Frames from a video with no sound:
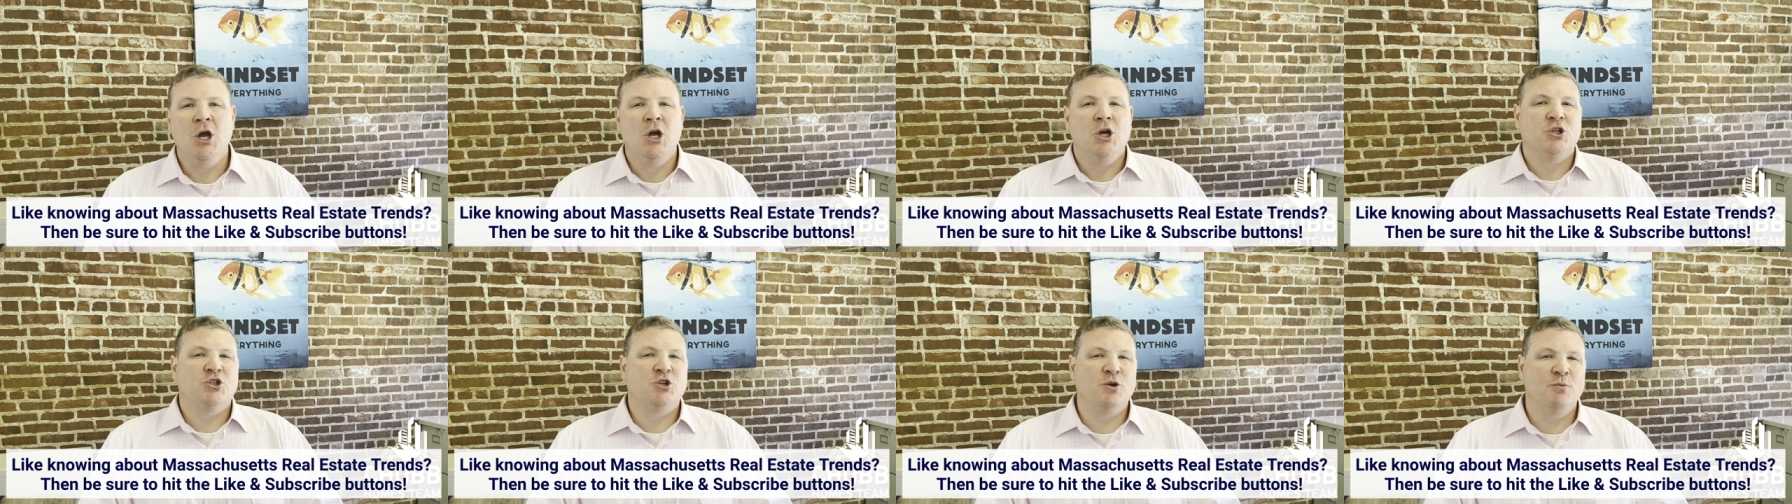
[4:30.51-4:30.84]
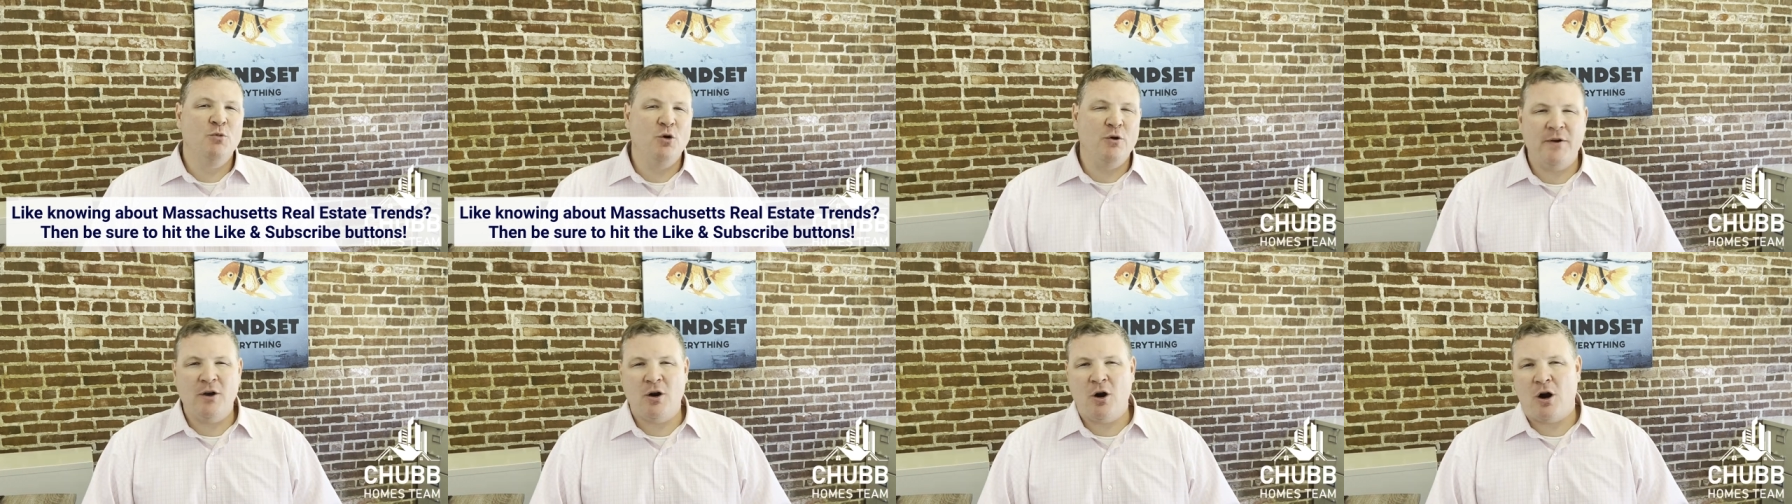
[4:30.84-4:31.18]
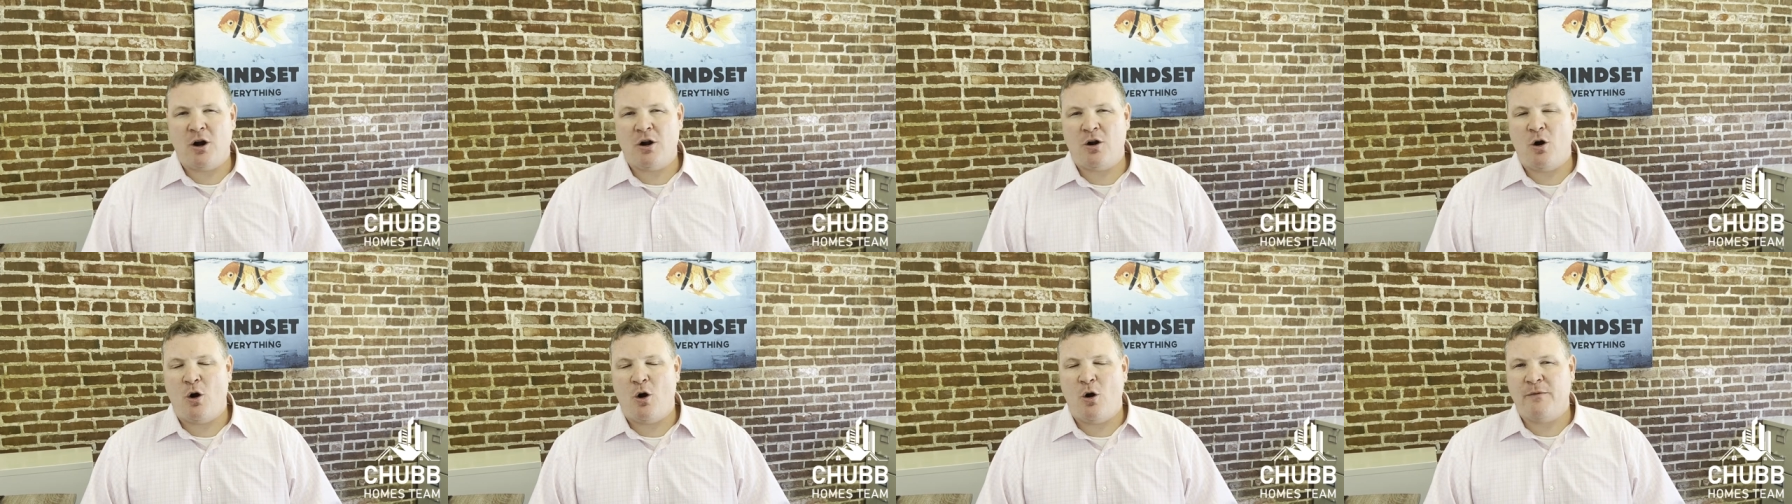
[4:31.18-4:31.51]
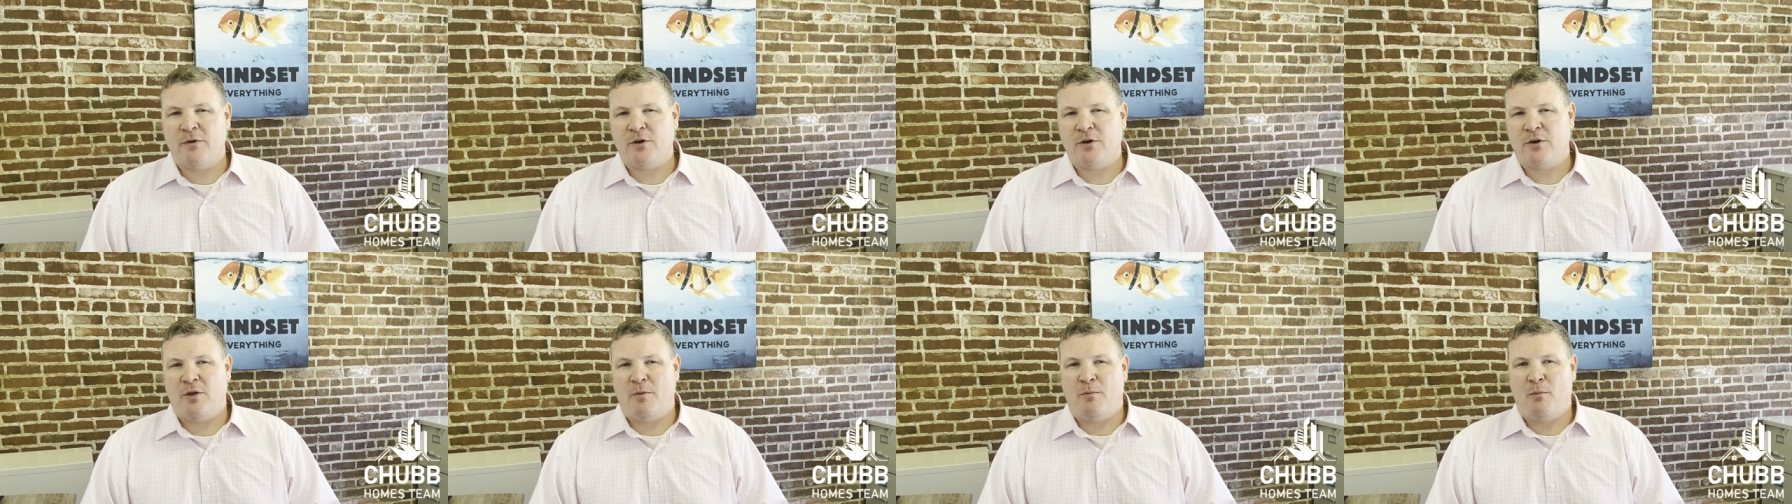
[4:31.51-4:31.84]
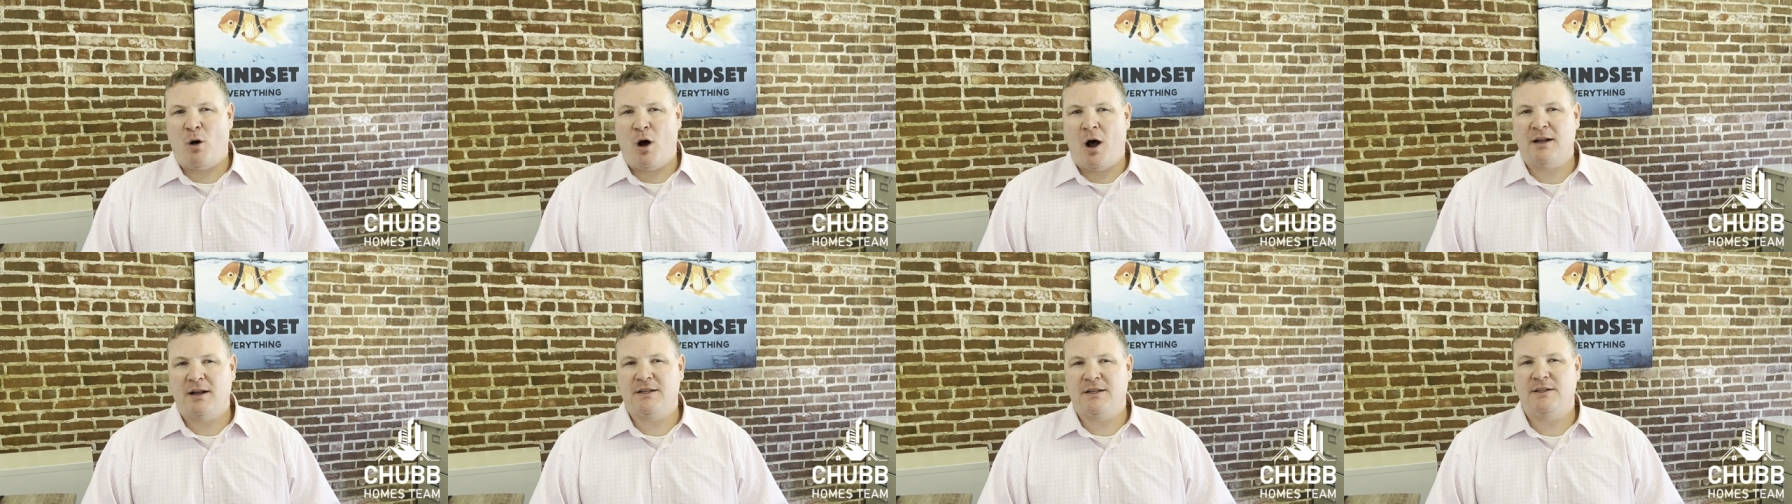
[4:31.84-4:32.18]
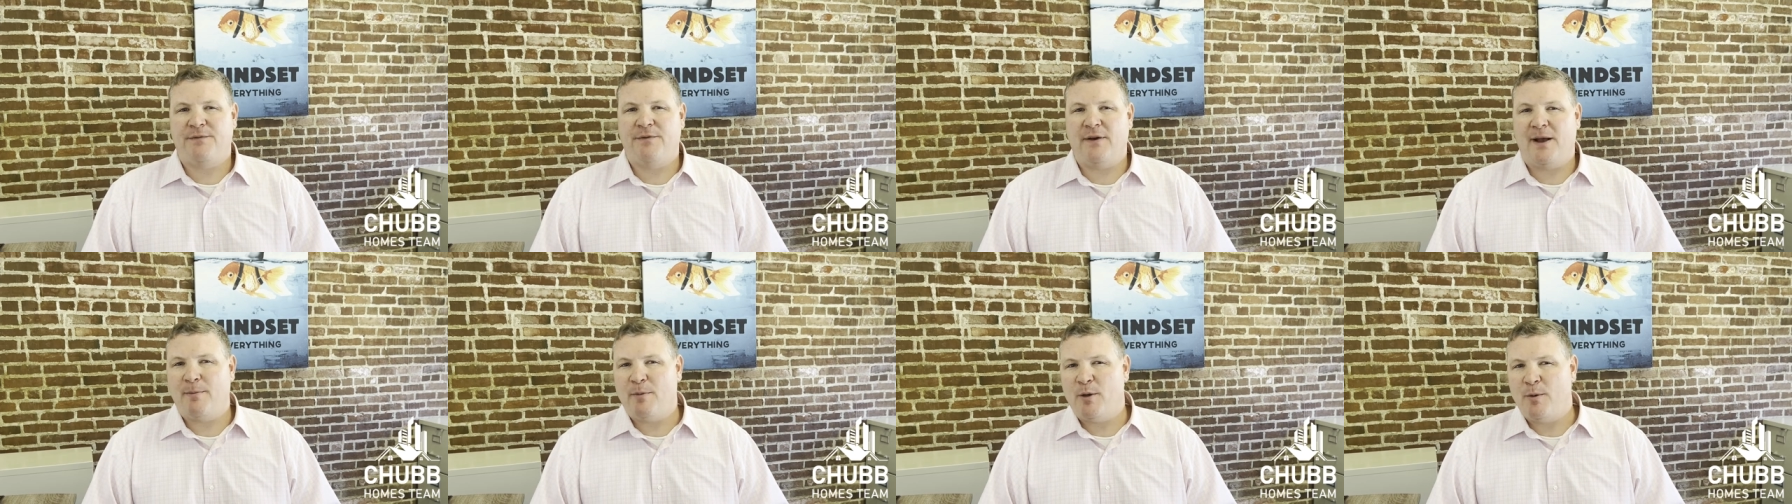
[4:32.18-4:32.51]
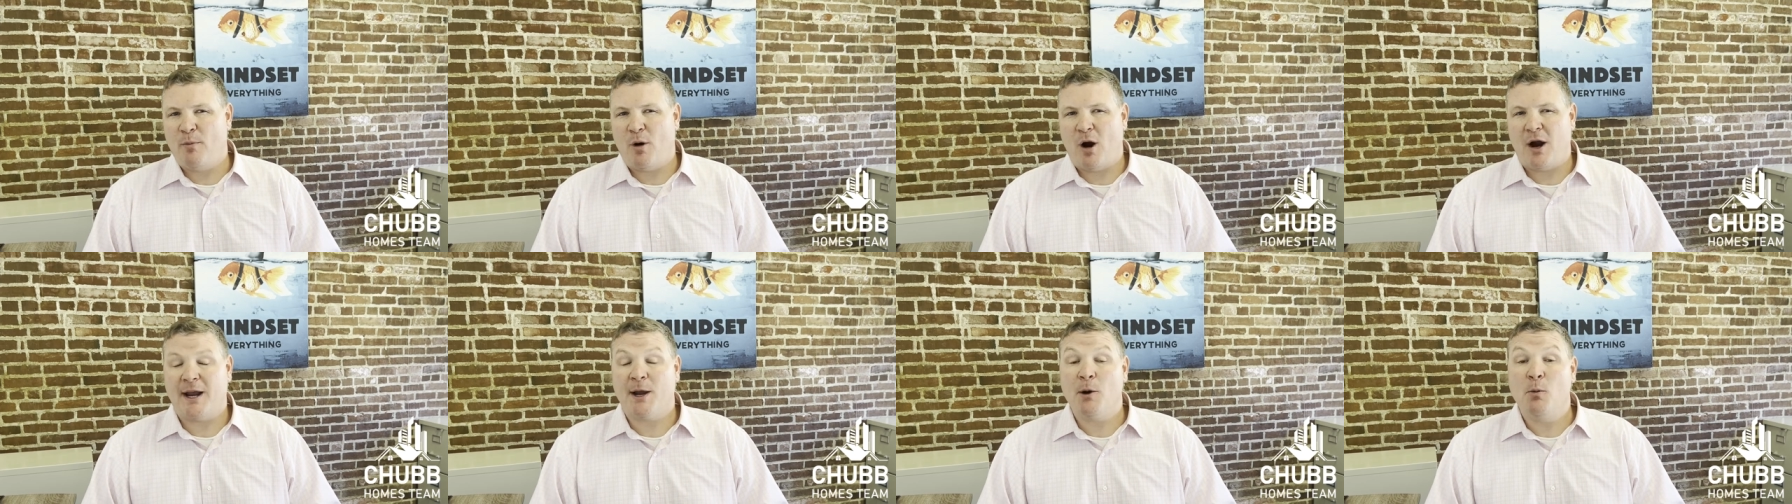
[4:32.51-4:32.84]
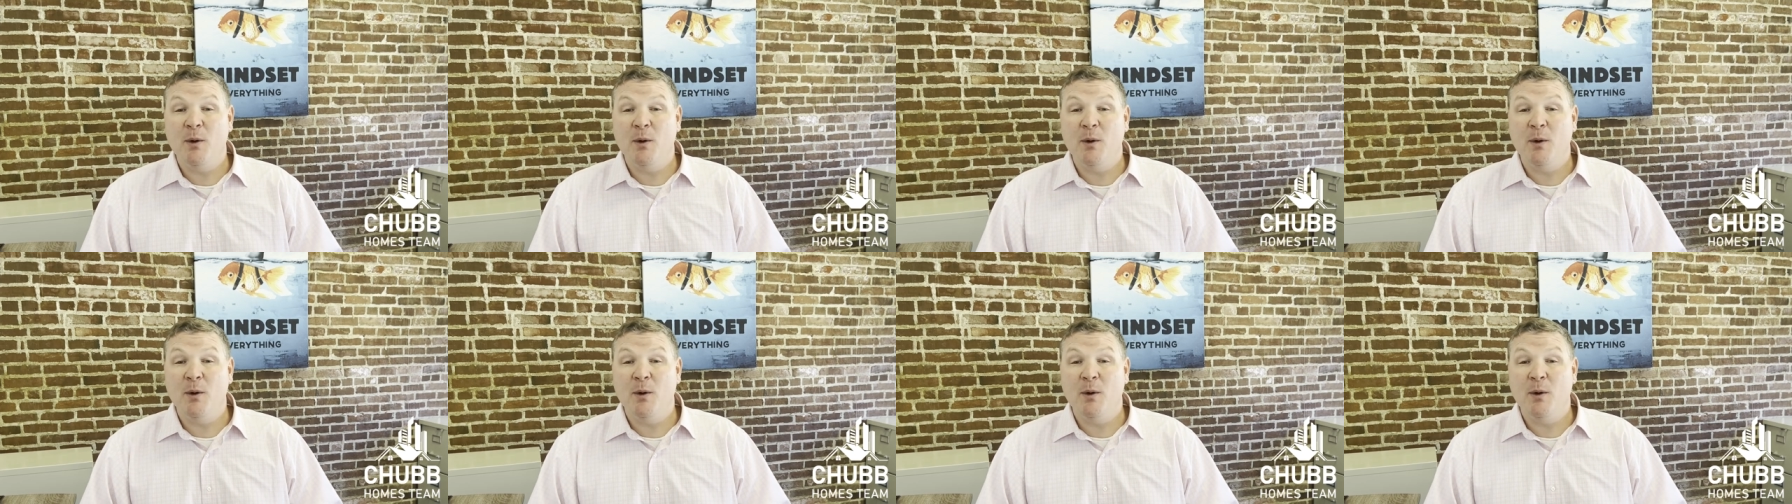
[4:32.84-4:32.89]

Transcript: So moving on over to the multifamily market,